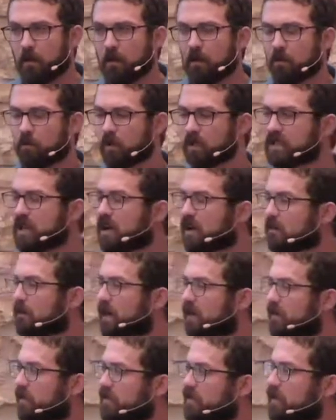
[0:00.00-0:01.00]
We talk
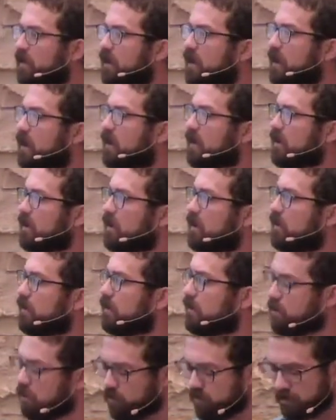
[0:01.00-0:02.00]
about this a lot in the
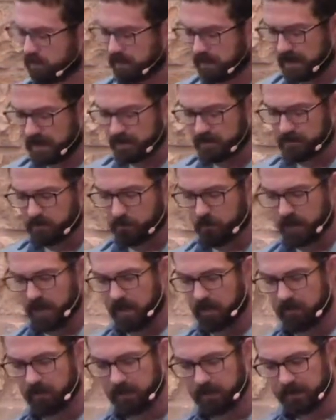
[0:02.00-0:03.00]
youth class we
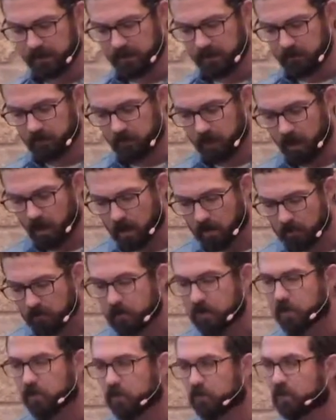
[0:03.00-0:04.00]
have lately, but our
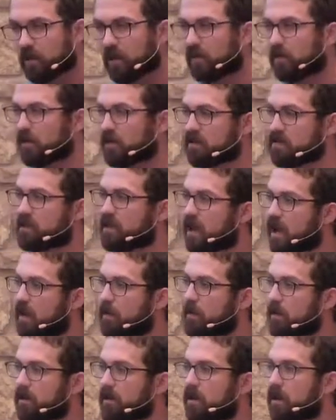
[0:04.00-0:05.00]
views on this
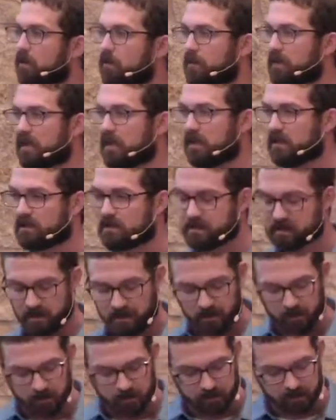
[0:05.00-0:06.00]
topic are being
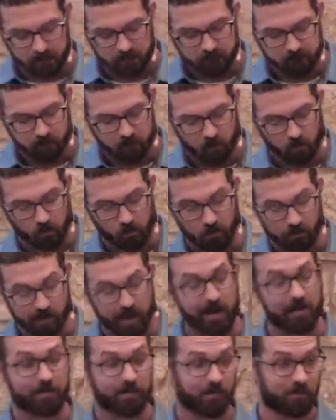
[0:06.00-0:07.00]
subtly or
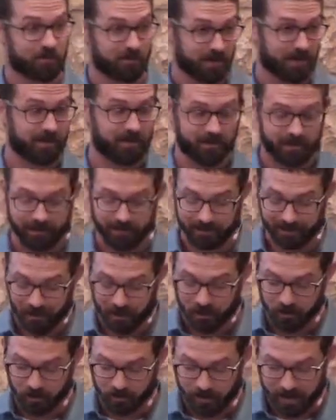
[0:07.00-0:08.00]
not so subtly
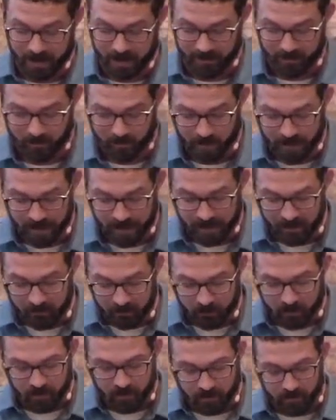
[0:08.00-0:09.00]
undermined by
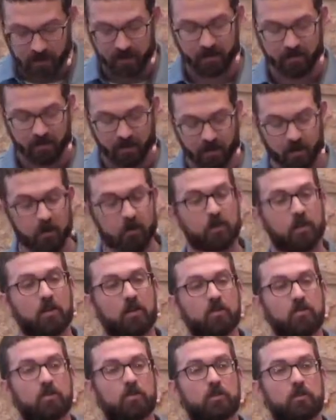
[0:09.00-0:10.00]
everything that our
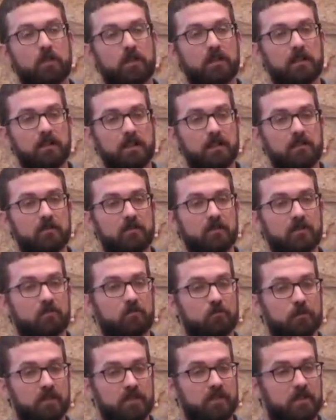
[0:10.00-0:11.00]
culture believes is
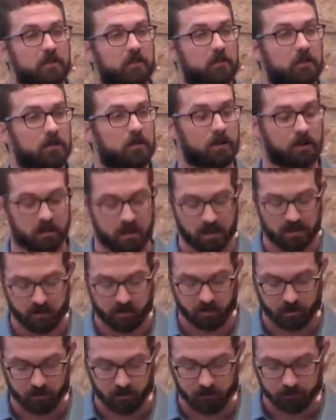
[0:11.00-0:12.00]
reasonable and
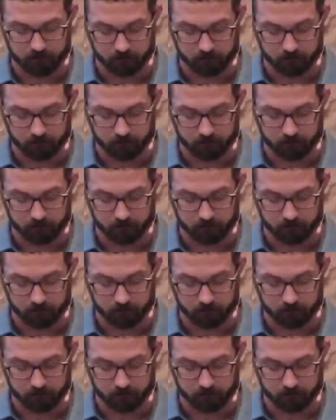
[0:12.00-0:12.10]
logical.